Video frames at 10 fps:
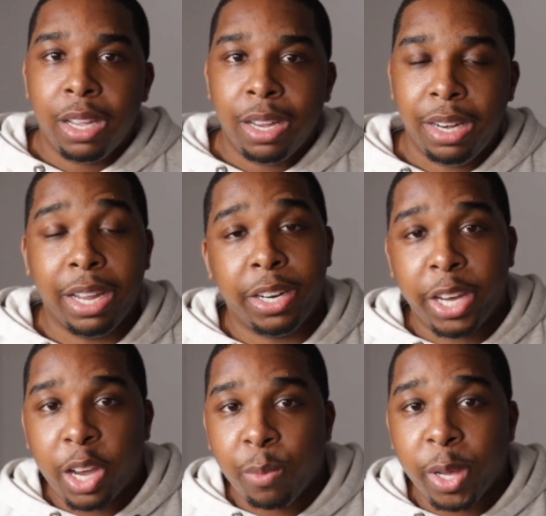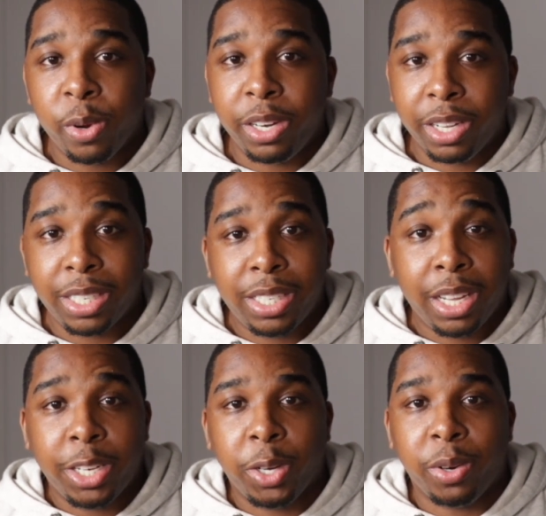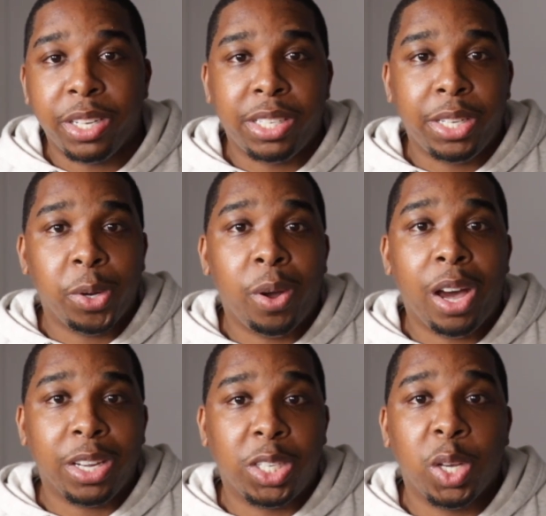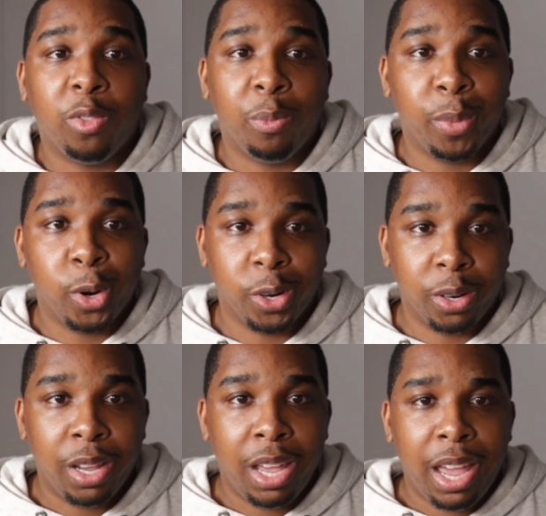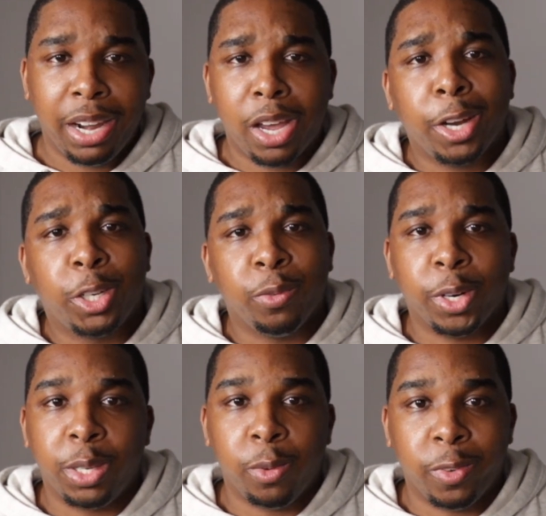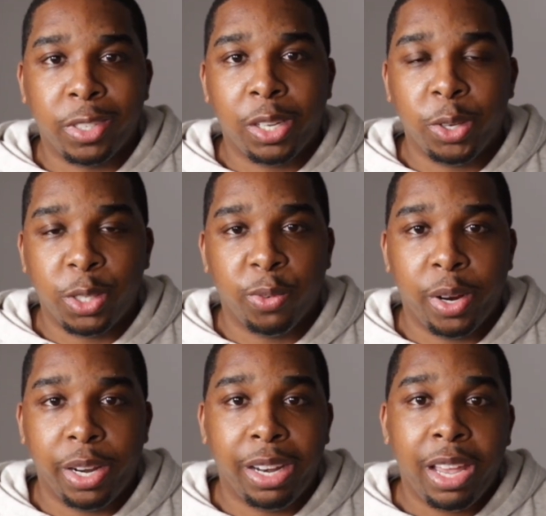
Now, the documentary does touch on his still unsolved murder and the controversy with his close friend